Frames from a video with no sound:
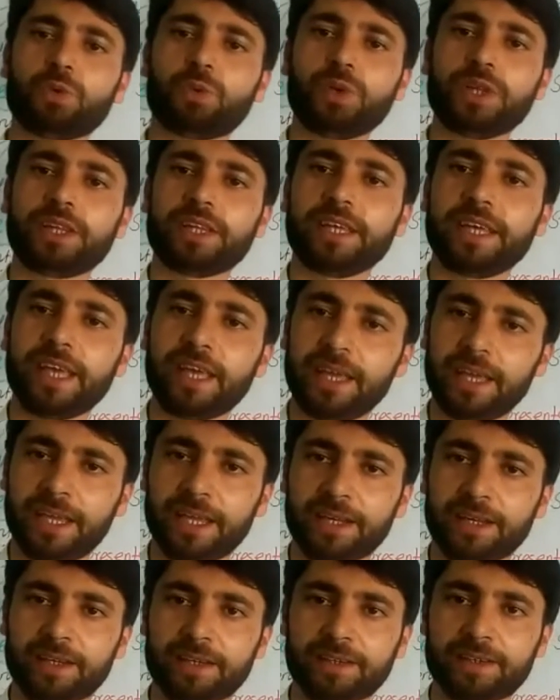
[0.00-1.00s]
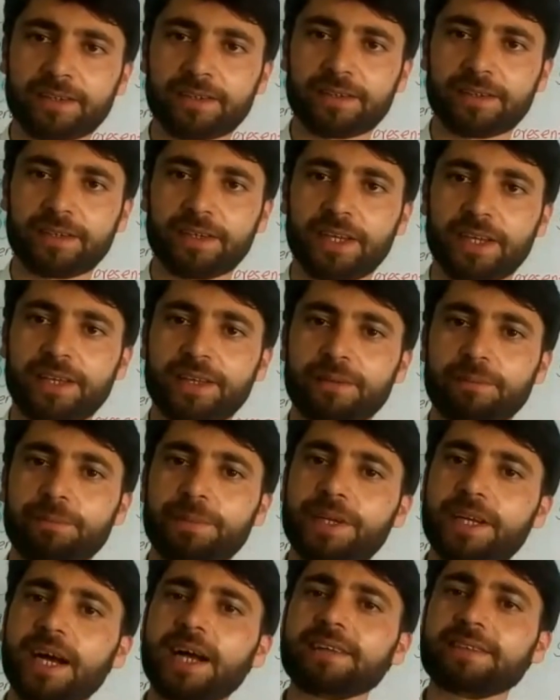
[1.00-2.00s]
with An
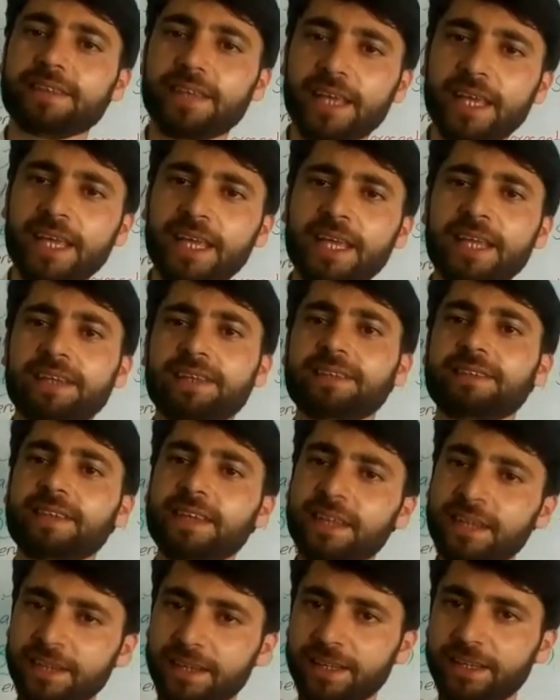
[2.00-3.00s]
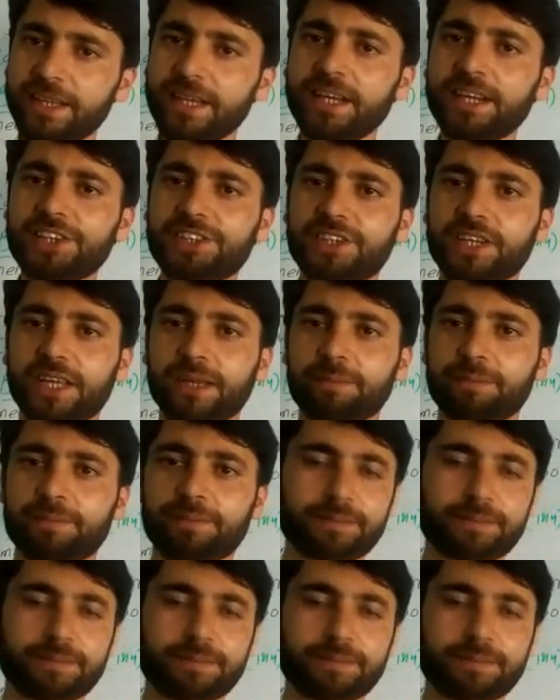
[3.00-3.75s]
because An is an English name.